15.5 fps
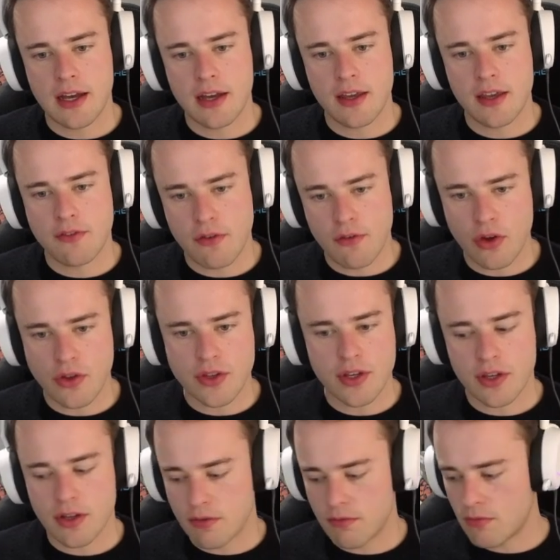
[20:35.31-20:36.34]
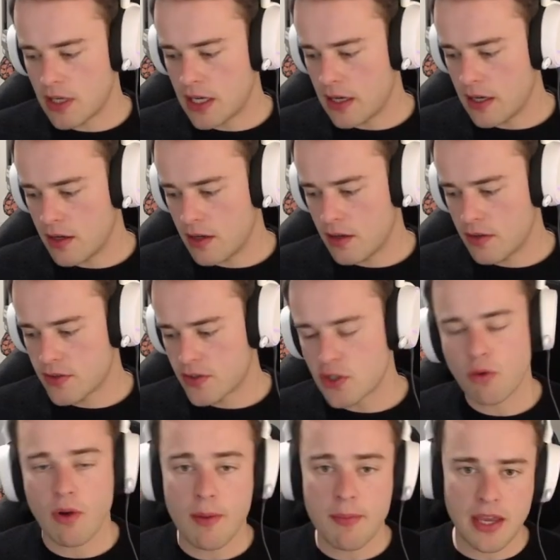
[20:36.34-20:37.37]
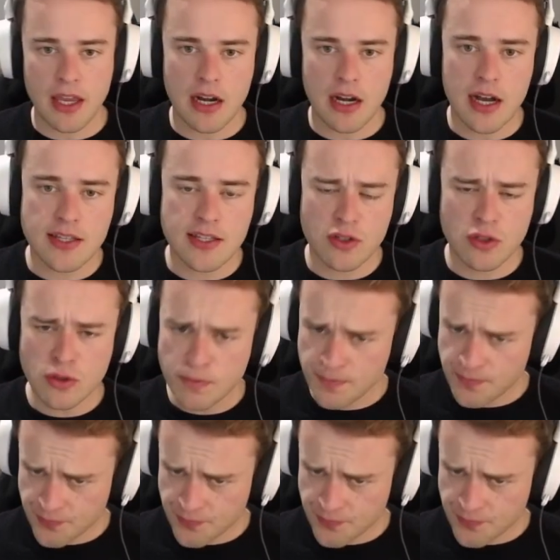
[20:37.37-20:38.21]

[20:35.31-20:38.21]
If you've got the Soul Reaping in Arsenal,